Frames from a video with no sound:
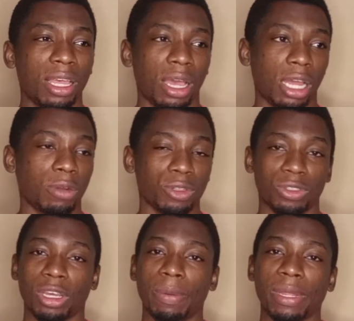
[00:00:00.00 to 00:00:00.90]
I don't want to
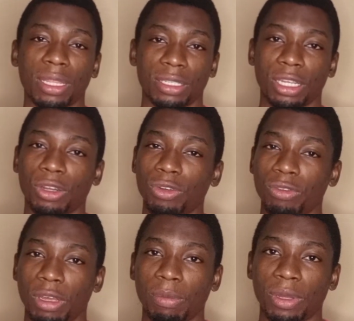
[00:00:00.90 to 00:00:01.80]
talk about things I don't
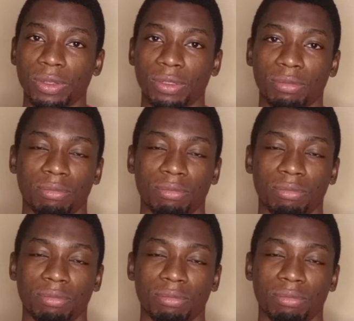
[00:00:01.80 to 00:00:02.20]
know about.